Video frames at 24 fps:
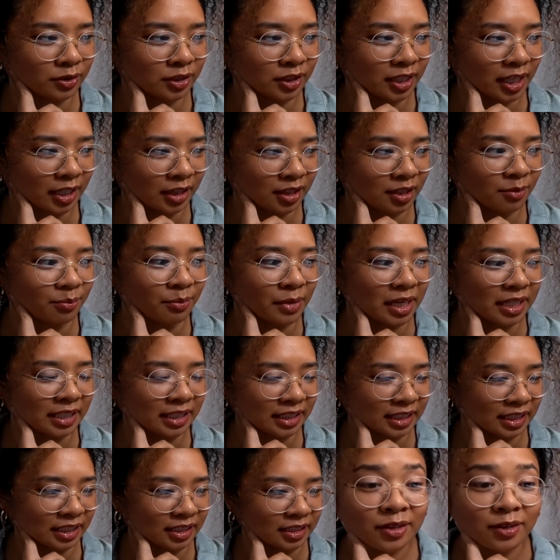to get the
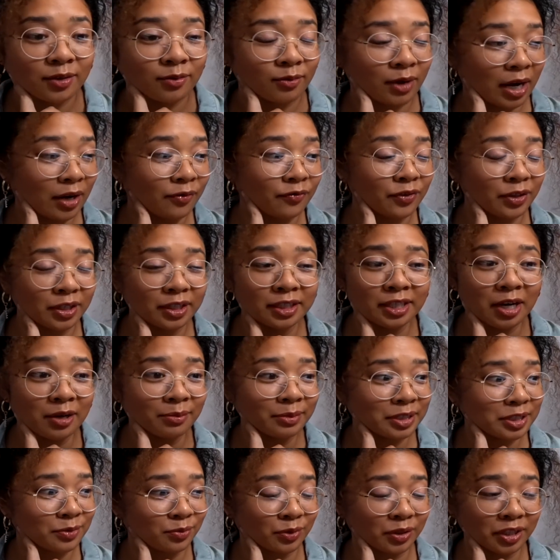money. Wow, Villanelle
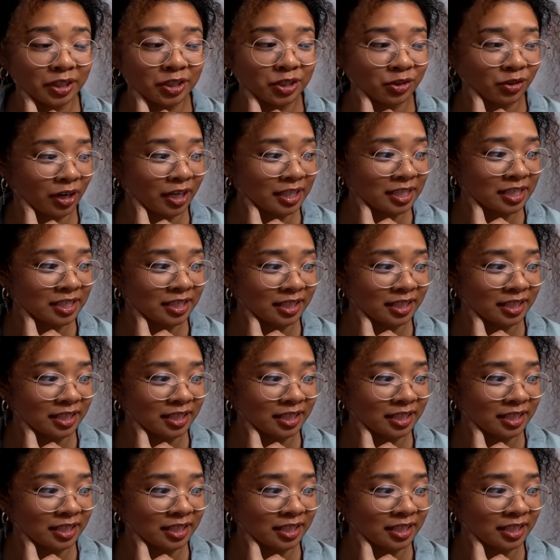must really trust